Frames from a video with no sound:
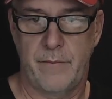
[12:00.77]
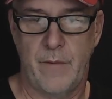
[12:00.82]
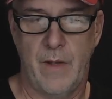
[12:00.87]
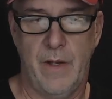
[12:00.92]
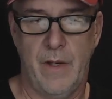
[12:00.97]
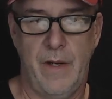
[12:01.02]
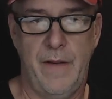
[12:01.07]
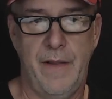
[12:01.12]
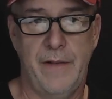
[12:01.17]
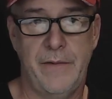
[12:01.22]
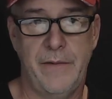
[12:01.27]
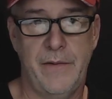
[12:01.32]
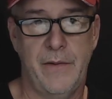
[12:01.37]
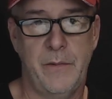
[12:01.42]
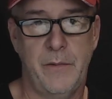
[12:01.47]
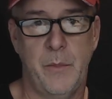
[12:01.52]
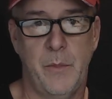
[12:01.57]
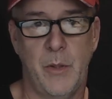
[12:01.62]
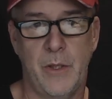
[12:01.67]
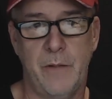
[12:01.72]
All right, that's
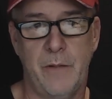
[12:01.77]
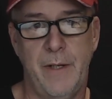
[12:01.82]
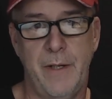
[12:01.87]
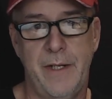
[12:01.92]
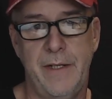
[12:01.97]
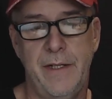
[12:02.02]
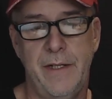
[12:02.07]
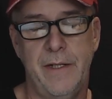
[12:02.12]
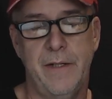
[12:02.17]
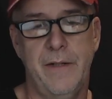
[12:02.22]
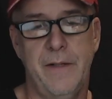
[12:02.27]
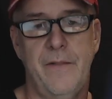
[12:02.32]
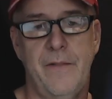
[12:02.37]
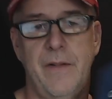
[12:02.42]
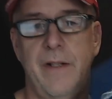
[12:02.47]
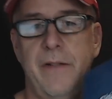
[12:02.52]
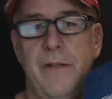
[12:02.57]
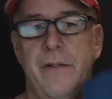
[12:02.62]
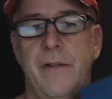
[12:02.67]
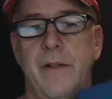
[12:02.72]
this book right here.
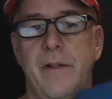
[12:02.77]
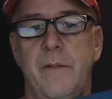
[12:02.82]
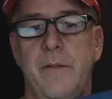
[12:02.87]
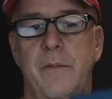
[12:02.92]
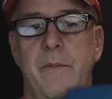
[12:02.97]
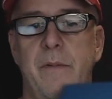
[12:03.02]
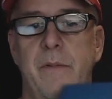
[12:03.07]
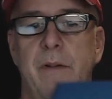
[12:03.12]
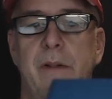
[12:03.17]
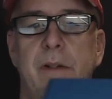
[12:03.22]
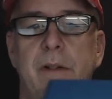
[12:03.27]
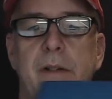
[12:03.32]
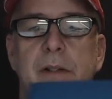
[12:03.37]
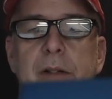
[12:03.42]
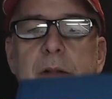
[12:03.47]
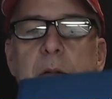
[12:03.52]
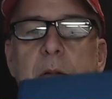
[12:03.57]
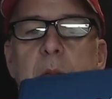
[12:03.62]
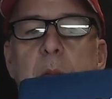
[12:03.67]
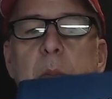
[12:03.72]
That's a
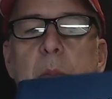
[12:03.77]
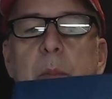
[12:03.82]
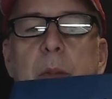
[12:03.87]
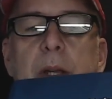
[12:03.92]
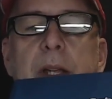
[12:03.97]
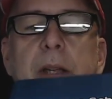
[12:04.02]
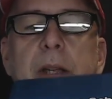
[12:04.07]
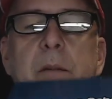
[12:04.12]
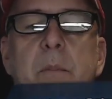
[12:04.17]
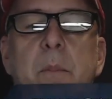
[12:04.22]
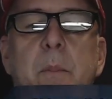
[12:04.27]
big,